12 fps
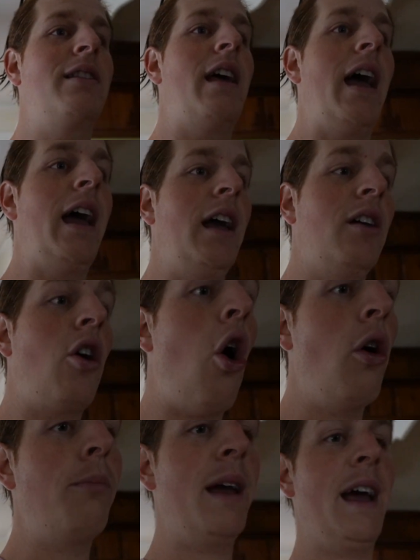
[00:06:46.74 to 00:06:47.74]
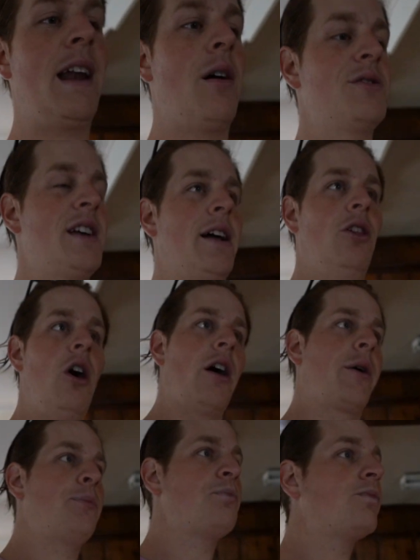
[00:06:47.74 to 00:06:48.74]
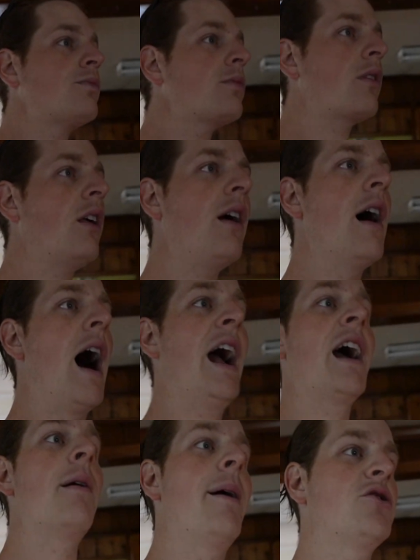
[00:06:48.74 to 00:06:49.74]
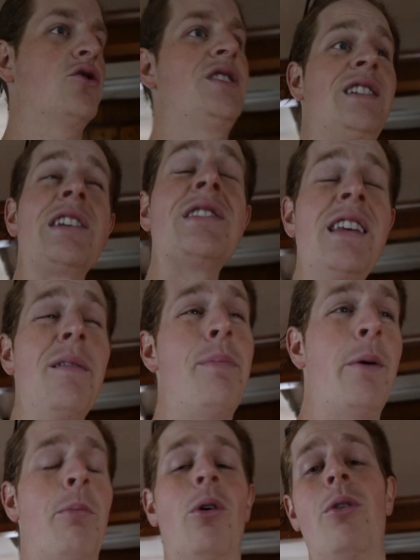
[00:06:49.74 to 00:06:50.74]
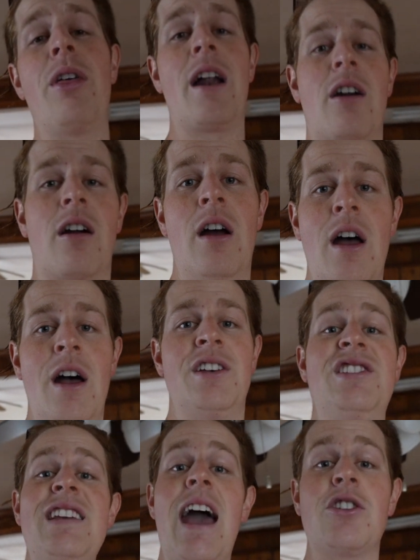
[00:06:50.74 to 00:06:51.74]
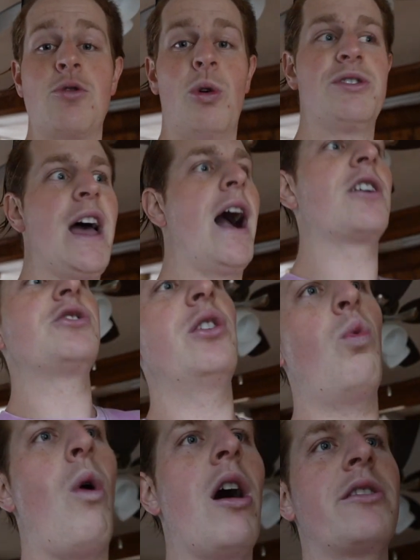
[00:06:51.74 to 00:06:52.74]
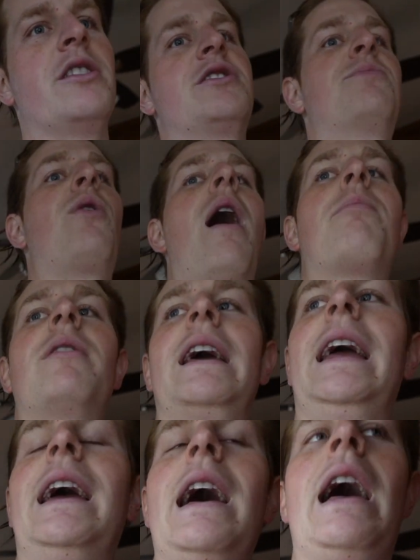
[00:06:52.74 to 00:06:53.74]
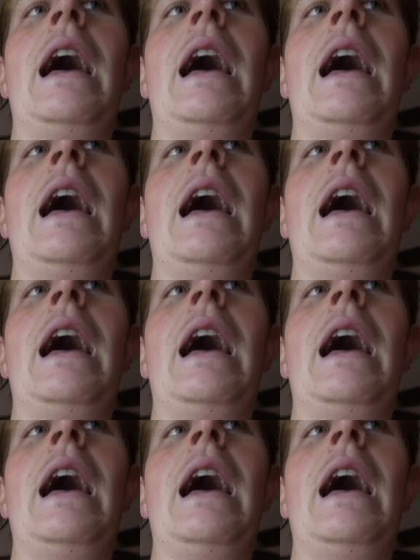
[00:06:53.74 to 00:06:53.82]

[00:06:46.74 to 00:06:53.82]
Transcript: they called me and I was like, look, I got about 16 people that are scheduled to actually walk this property.